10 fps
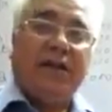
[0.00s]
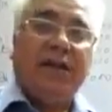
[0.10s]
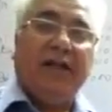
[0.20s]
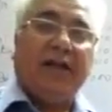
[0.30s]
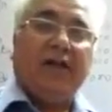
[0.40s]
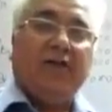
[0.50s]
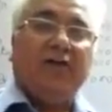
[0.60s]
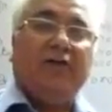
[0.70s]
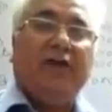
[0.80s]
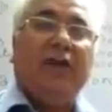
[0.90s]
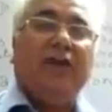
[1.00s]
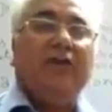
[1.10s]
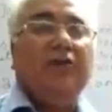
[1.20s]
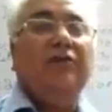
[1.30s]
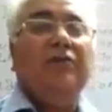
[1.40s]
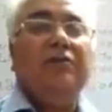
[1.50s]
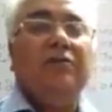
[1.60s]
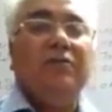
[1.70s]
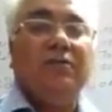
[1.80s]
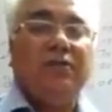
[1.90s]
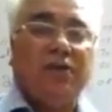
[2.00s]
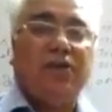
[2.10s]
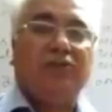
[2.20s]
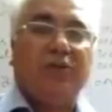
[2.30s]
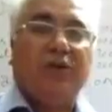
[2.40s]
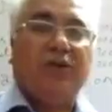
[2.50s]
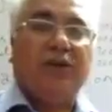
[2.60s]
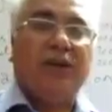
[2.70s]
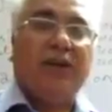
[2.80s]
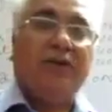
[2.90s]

trading account will give you gross profit